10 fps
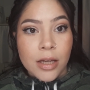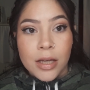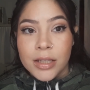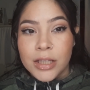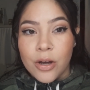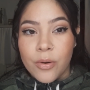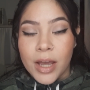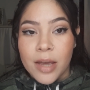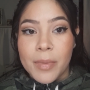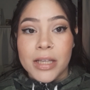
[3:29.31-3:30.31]
It's an
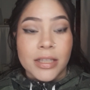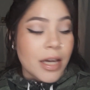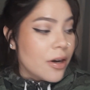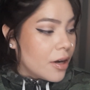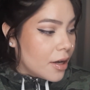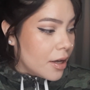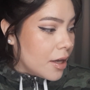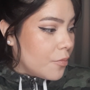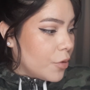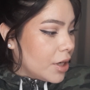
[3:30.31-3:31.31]
okay mascara. I
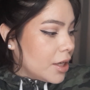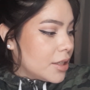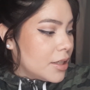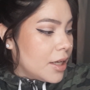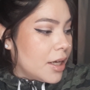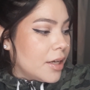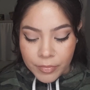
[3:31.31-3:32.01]
am wearing it today.